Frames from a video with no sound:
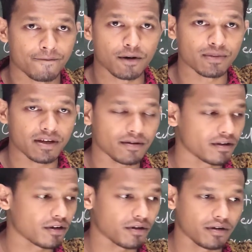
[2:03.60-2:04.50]
from the
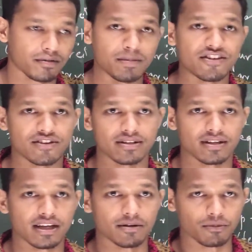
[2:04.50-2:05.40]
mineral,
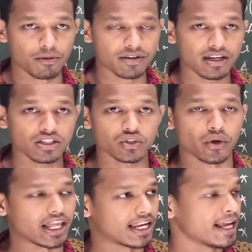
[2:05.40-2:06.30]
from the
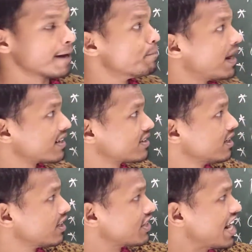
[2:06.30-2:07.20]
soil,
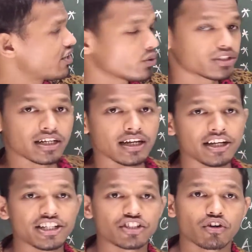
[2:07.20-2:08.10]
but nitrogen,
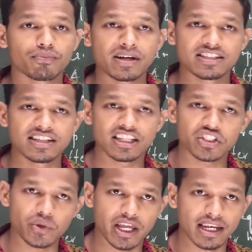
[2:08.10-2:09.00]
it is not present in the
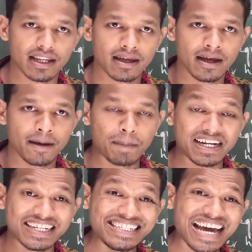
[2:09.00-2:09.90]
soil,
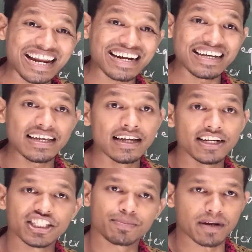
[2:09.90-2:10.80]
but indirectly
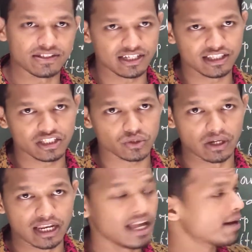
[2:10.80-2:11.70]
it is present in the
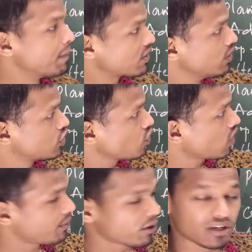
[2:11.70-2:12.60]
soil. But we will talk
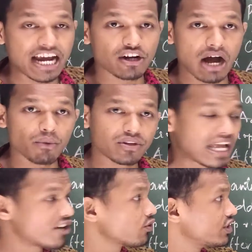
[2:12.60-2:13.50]
about how
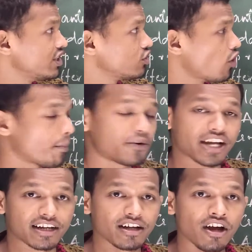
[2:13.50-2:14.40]
nitrogen
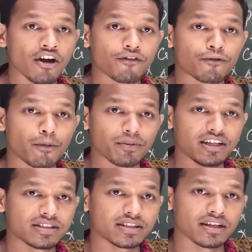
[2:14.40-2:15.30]
obtained from
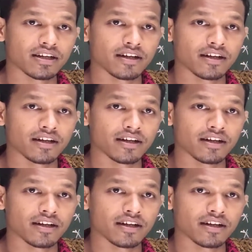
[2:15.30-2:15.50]
this